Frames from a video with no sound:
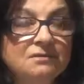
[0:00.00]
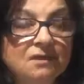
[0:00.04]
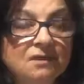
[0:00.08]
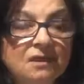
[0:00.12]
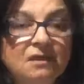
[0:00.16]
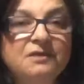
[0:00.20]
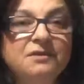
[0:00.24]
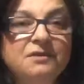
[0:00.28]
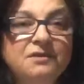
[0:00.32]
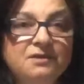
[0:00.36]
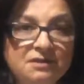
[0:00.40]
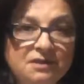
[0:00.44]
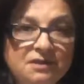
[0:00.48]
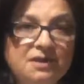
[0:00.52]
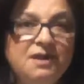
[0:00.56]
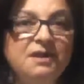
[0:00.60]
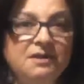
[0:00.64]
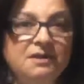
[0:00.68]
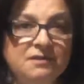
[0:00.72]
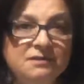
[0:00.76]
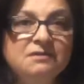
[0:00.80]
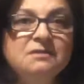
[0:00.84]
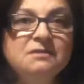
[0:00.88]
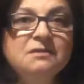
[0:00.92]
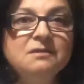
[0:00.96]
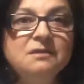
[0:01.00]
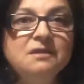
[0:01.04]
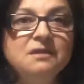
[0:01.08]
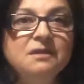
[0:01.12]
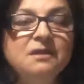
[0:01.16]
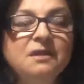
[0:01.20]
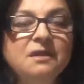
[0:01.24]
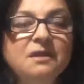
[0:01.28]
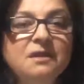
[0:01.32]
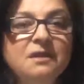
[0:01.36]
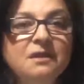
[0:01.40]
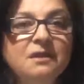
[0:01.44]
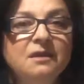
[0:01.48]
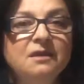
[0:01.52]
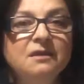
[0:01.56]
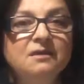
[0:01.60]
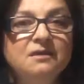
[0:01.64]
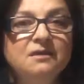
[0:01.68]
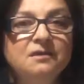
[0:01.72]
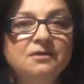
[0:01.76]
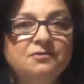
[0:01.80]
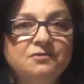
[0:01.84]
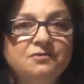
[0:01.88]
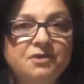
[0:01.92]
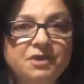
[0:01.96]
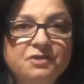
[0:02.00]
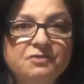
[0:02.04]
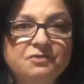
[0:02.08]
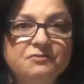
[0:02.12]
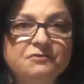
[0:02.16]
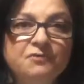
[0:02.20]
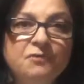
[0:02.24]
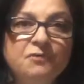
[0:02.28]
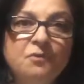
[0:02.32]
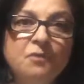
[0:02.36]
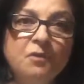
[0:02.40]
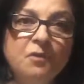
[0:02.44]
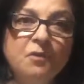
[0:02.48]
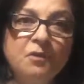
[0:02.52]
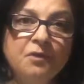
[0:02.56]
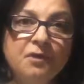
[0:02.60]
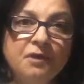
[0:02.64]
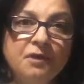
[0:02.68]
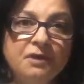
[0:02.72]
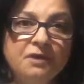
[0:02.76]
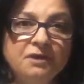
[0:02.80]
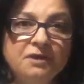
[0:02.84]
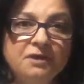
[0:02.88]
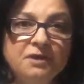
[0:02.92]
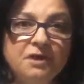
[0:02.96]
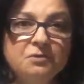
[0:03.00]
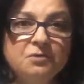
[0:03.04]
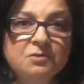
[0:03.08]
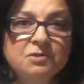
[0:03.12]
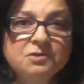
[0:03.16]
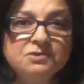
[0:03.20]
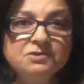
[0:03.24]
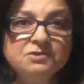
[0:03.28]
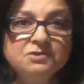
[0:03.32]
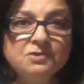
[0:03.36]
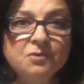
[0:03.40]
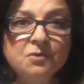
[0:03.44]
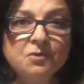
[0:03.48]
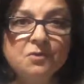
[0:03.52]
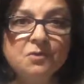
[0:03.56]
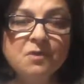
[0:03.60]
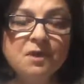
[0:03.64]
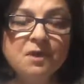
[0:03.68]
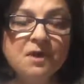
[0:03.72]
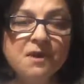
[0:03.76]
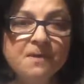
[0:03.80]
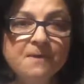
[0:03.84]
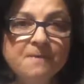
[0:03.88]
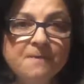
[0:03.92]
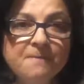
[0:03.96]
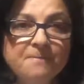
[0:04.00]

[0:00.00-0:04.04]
9, 10, grade 4 in our school,